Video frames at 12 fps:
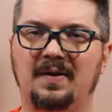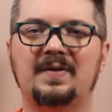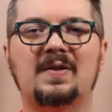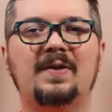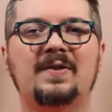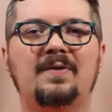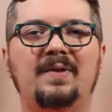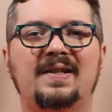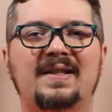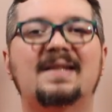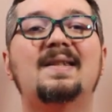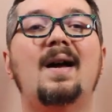There's also a
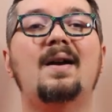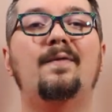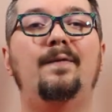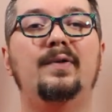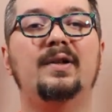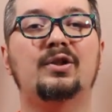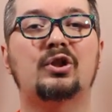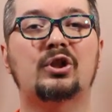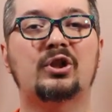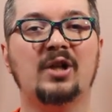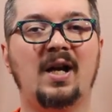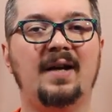stock footage
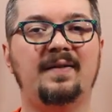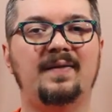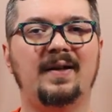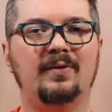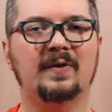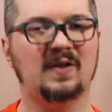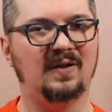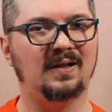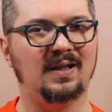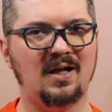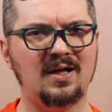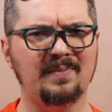shot that looks
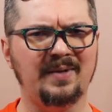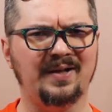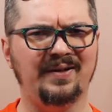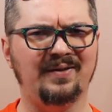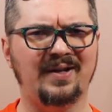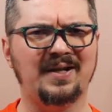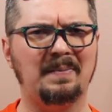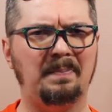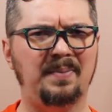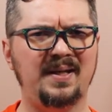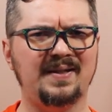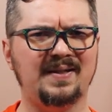alarmingly like a
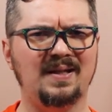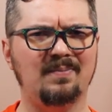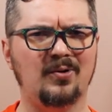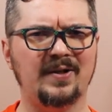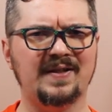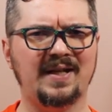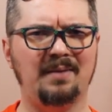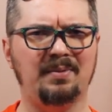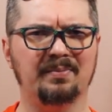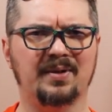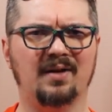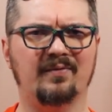Beastie Boys
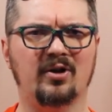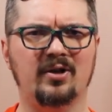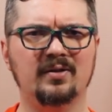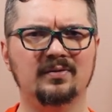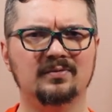album cover.